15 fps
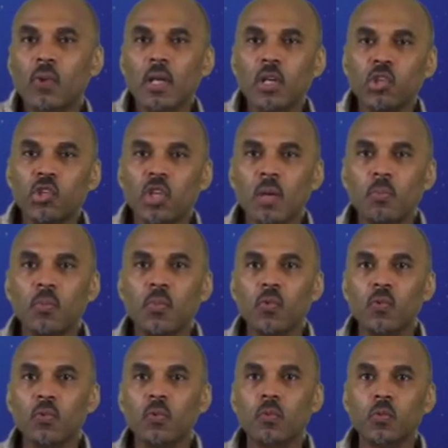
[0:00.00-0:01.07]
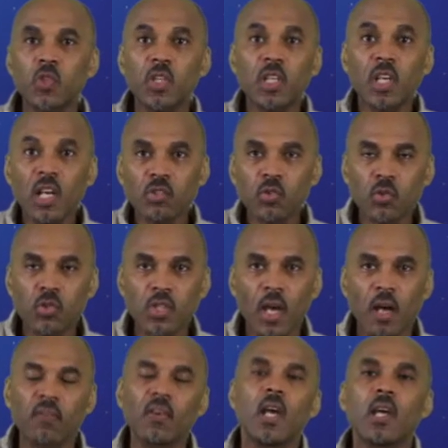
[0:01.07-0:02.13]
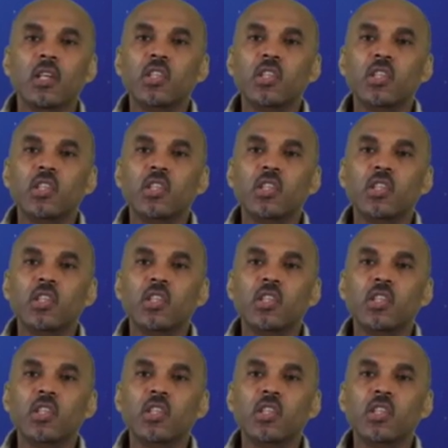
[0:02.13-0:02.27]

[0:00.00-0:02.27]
around a ship, she cuts herself.